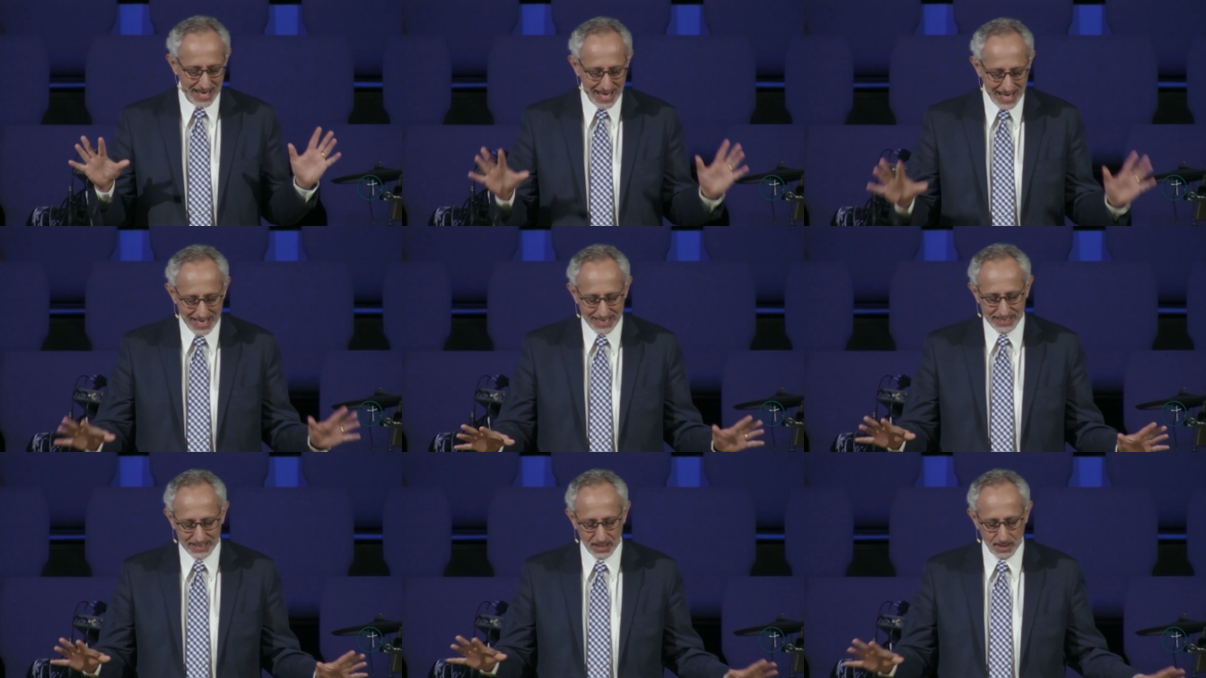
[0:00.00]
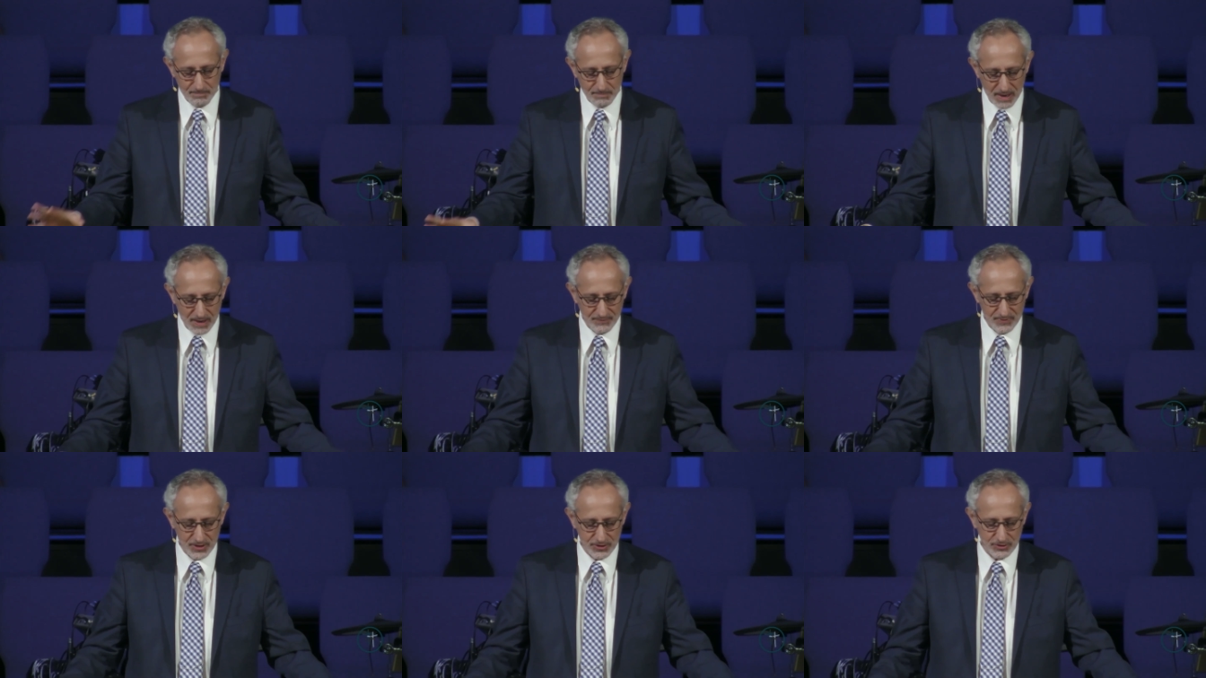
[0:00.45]
the heading
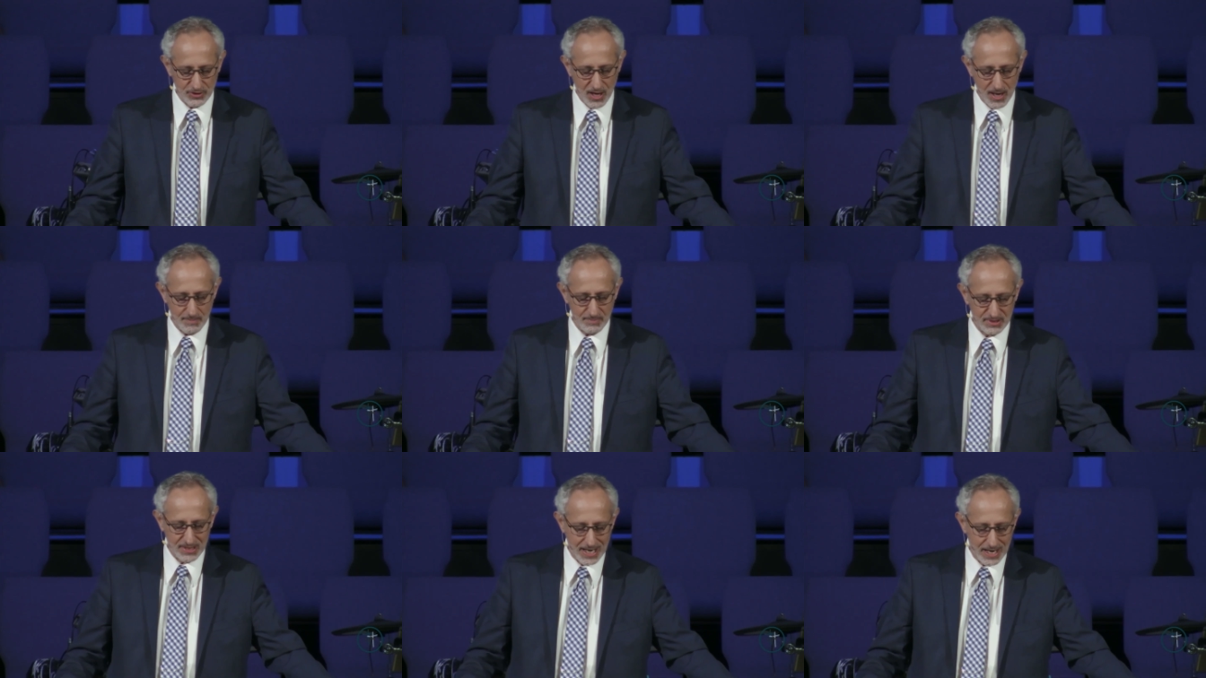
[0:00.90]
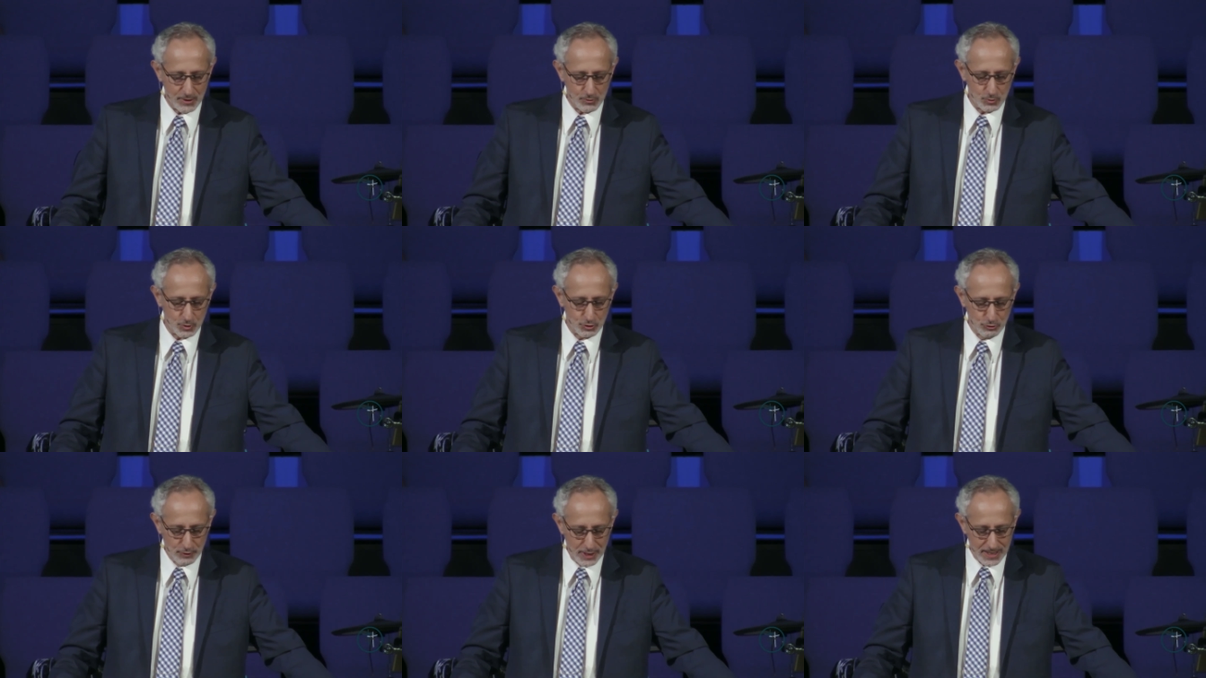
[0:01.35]
above the psalm is that
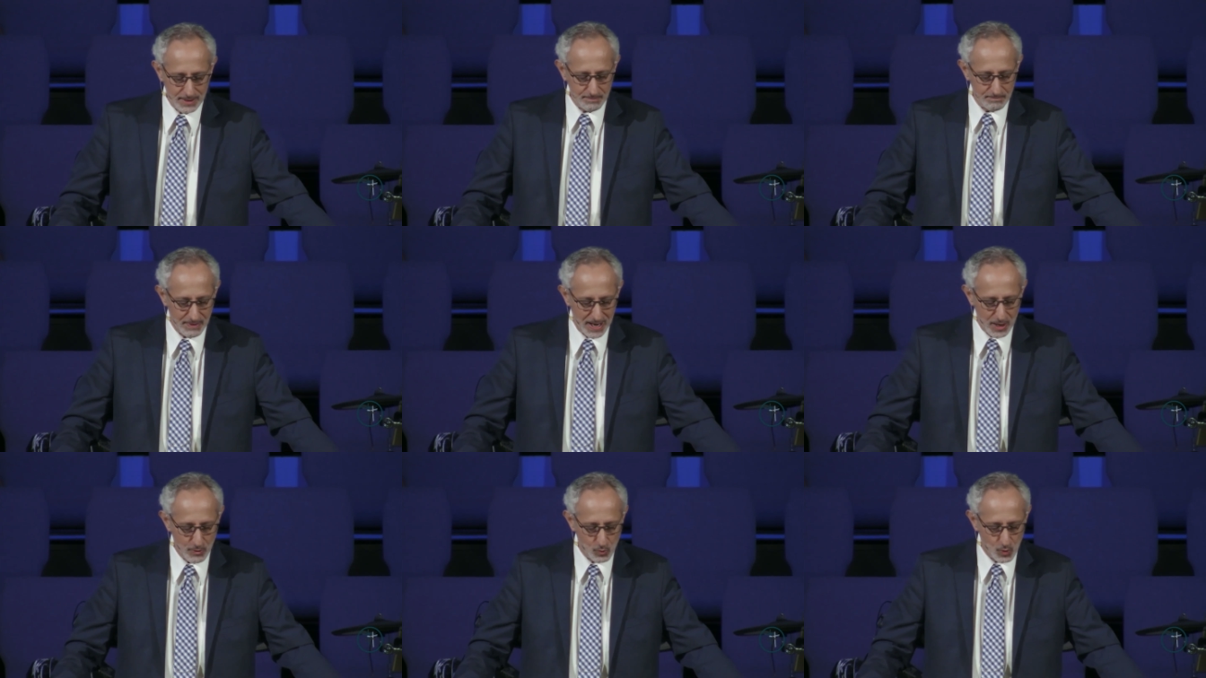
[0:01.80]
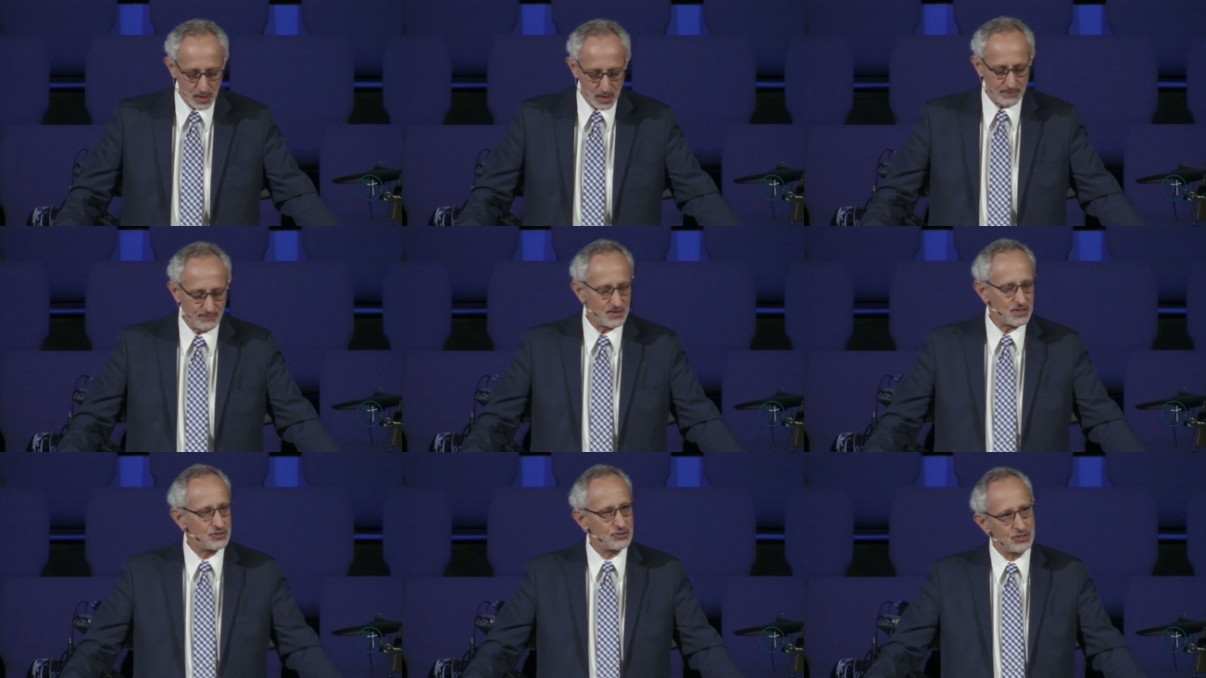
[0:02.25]
it was written by
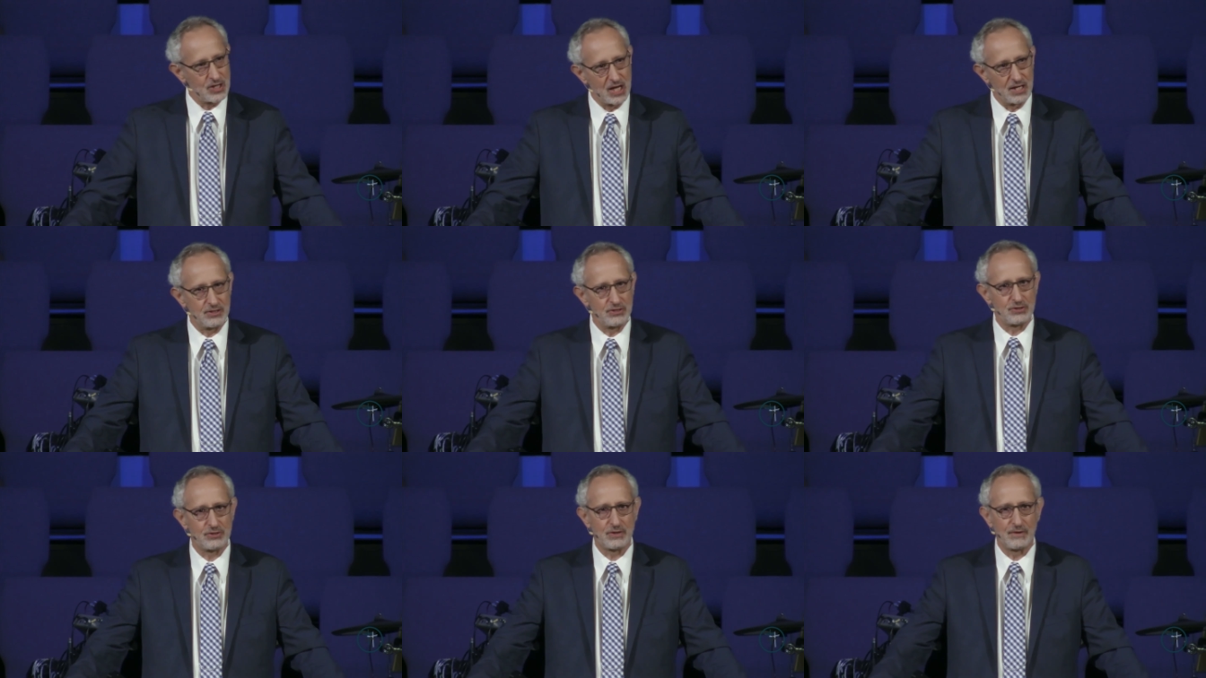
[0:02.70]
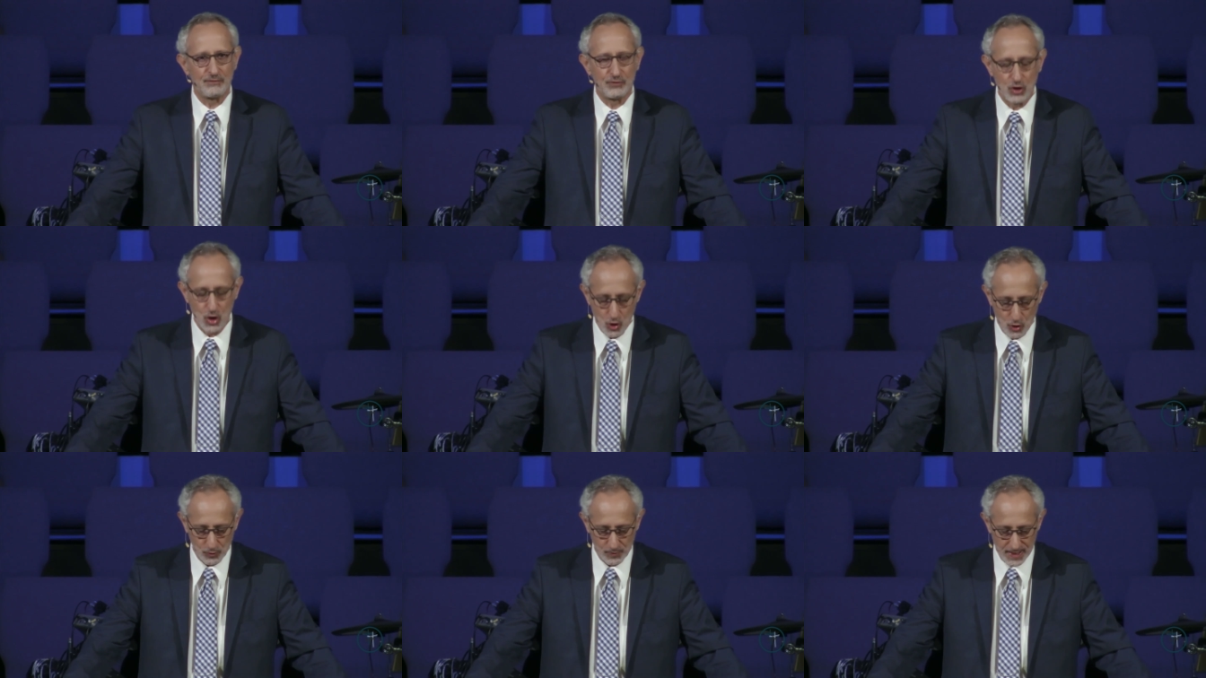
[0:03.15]
one of the sons
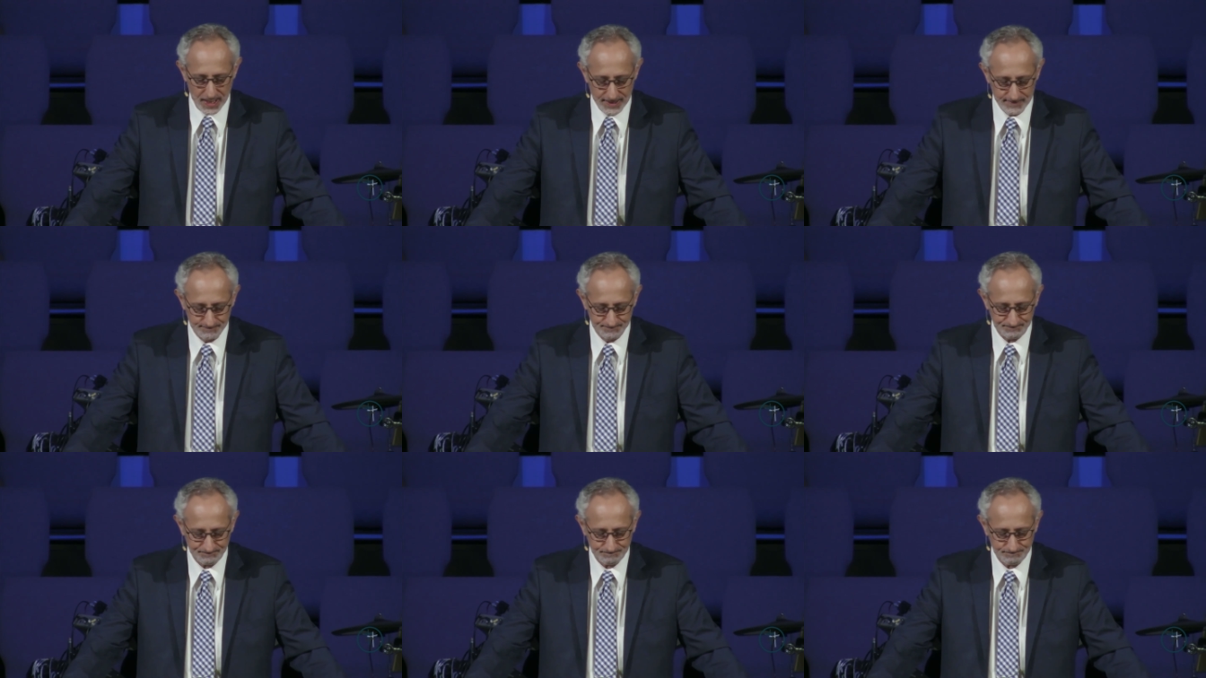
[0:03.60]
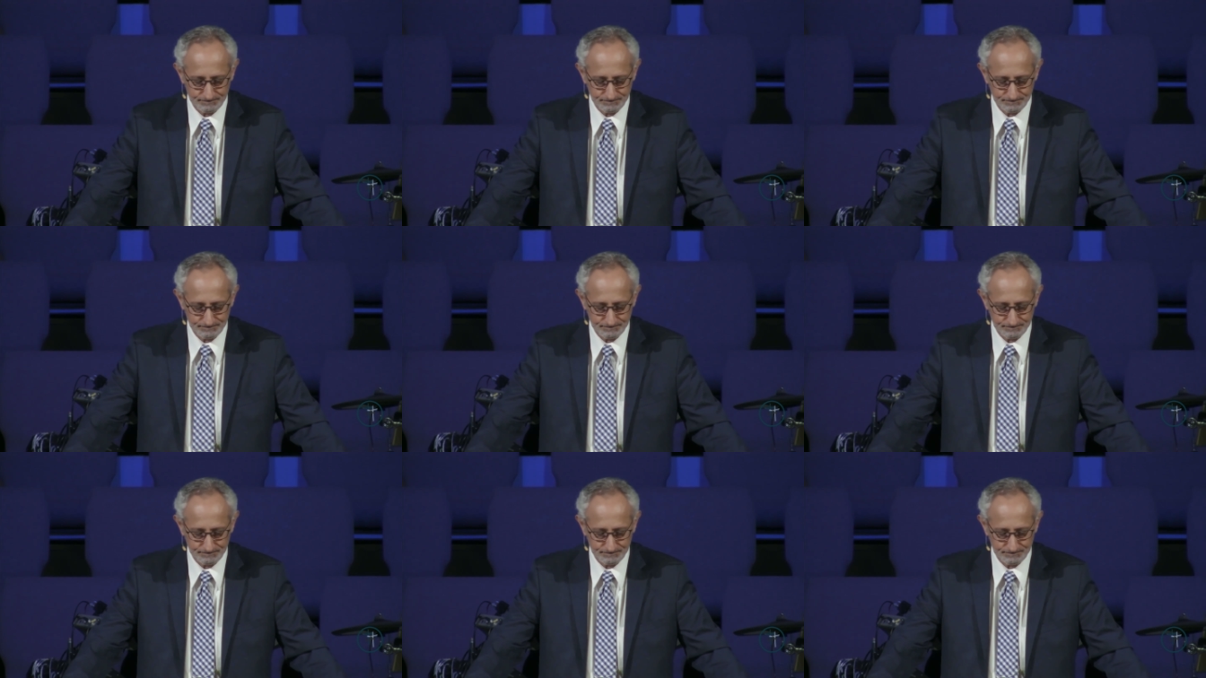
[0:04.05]
of Korah